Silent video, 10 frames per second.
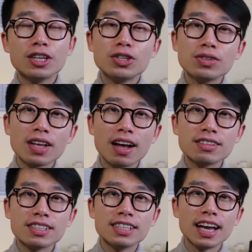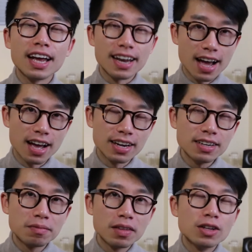2009,
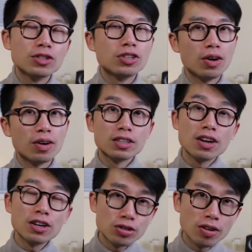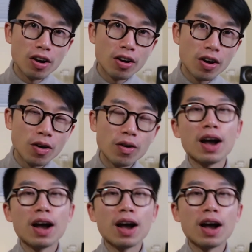so it's not too long ago.